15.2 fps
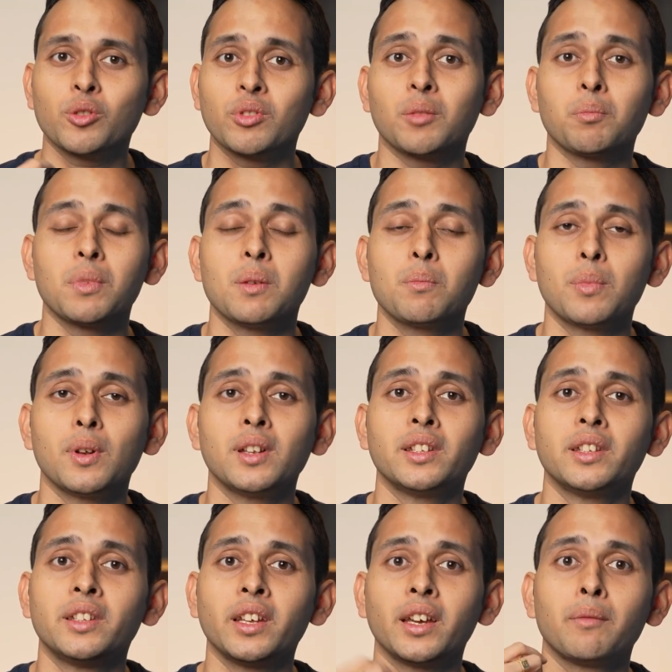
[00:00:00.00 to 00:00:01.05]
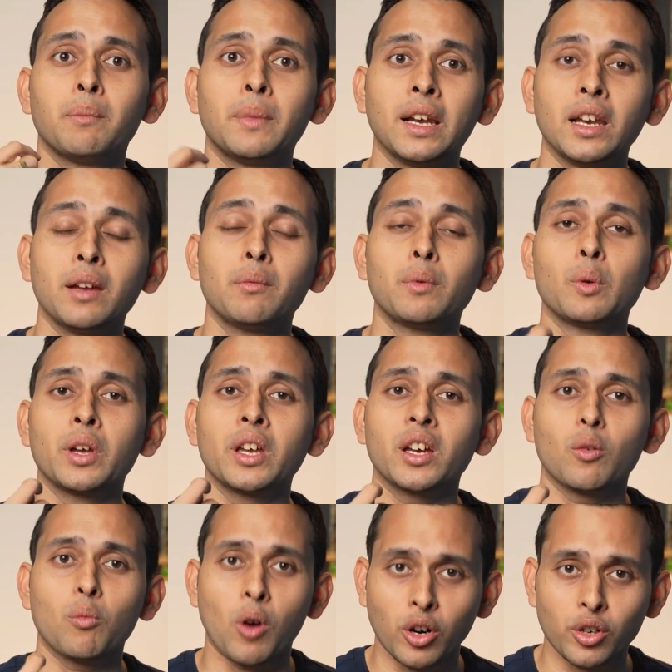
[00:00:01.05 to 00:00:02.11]
of the people, they believe
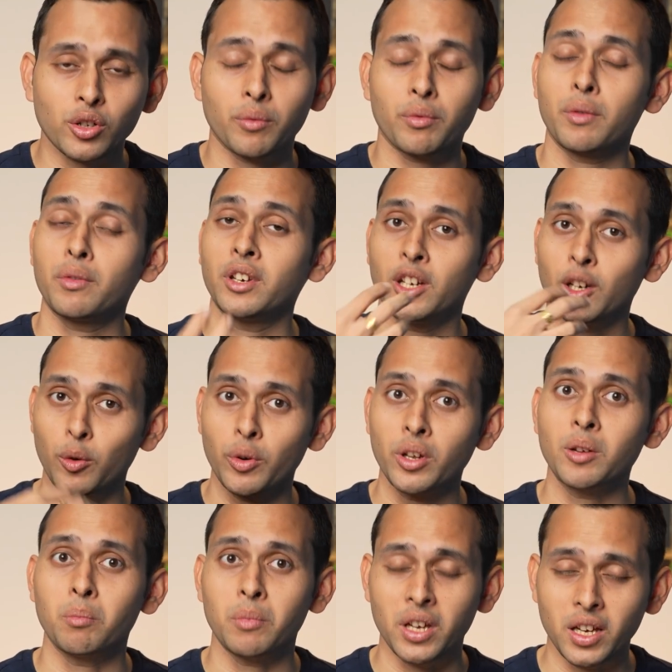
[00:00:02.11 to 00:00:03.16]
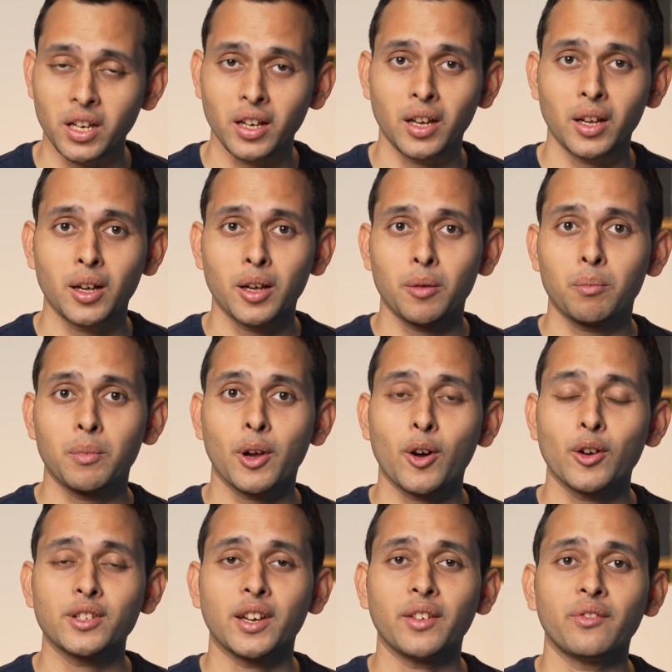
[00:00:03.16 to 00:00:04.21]
doing workshop, even including me,
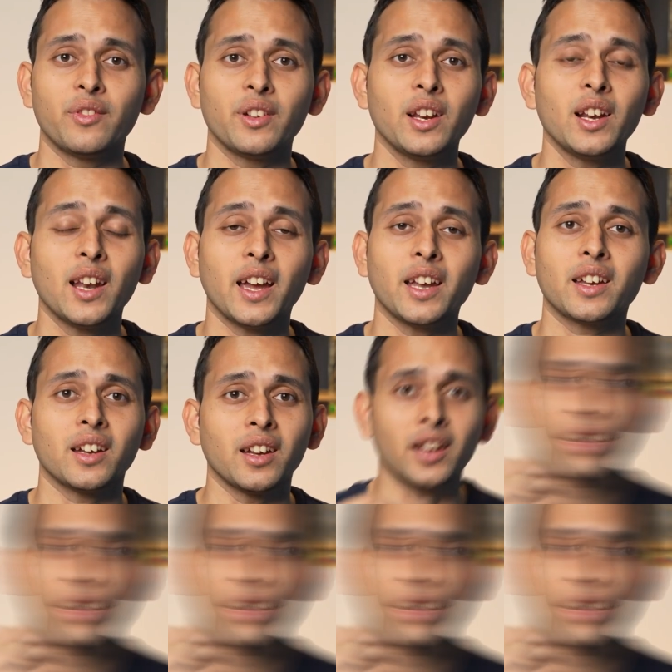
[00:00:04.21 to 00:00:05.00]
because I feel like